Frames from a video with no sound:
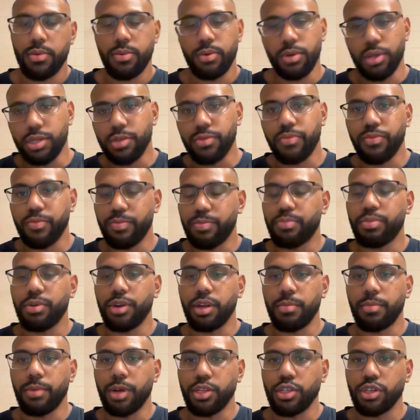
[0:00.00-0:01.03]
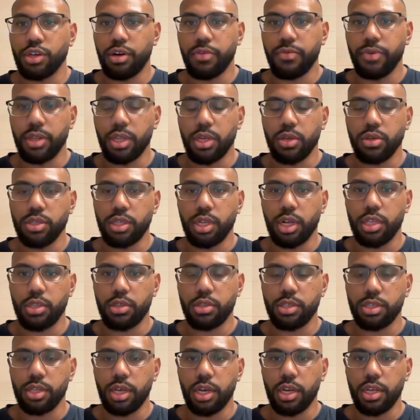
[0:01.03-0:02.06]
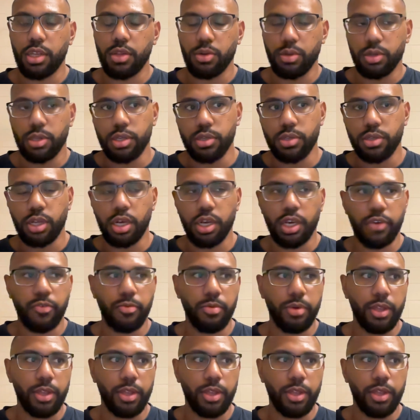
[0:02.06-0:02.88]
it's pretty much over. They'll start giving